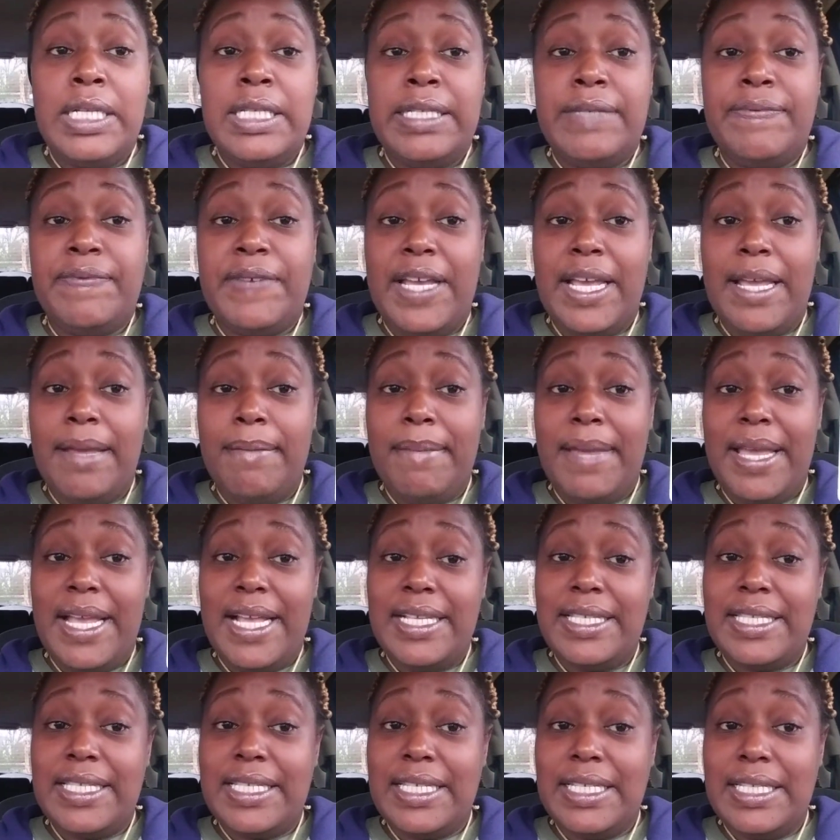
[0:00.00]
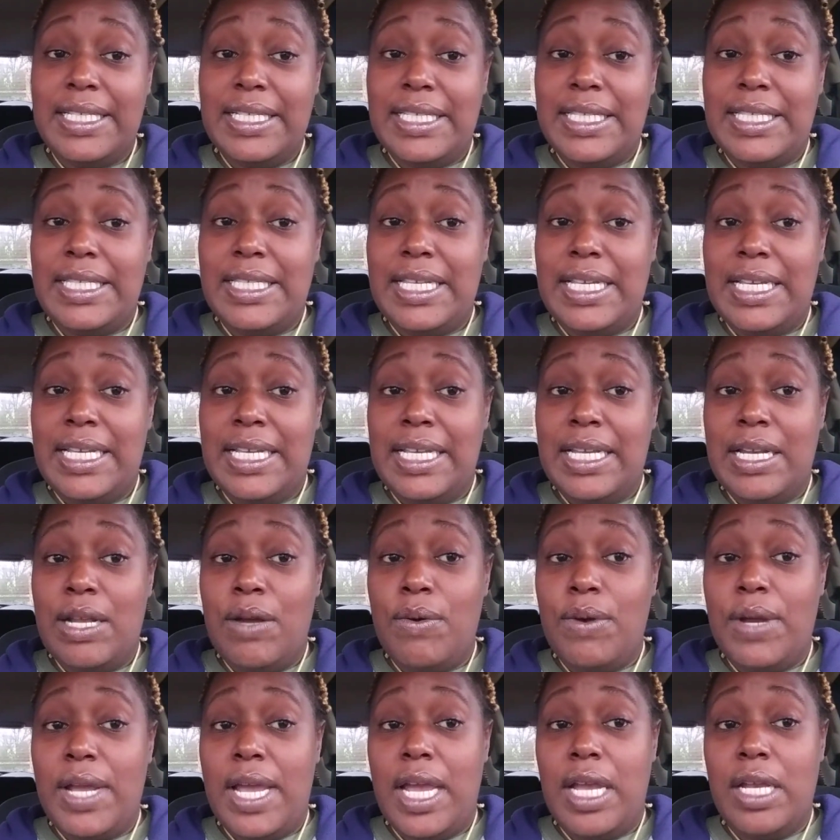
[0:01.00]
Divine masculine said,
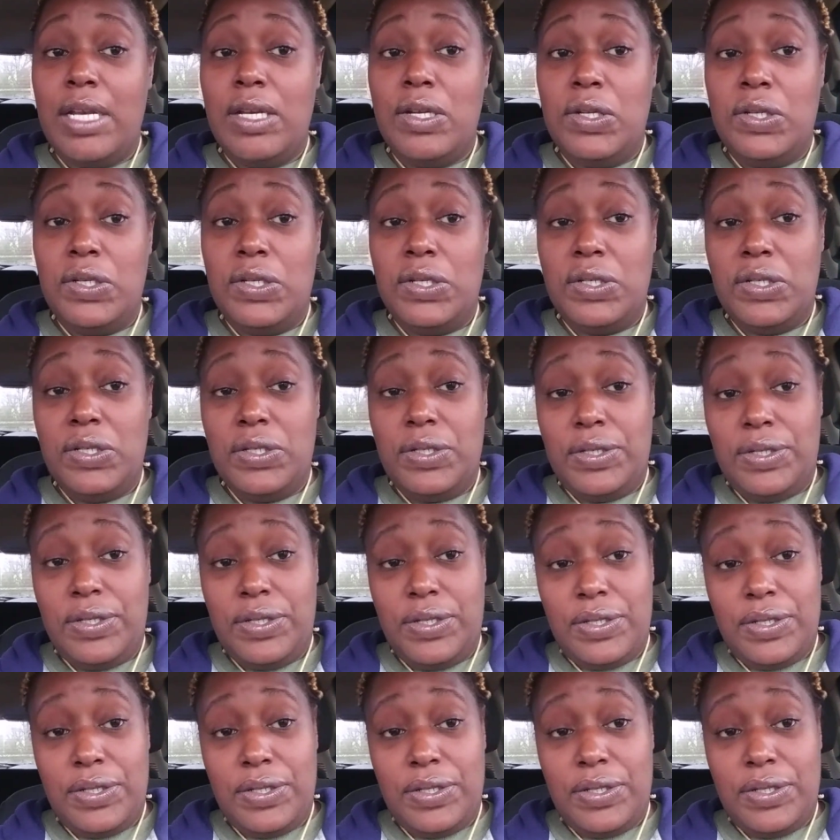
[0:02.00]
"Okay, look."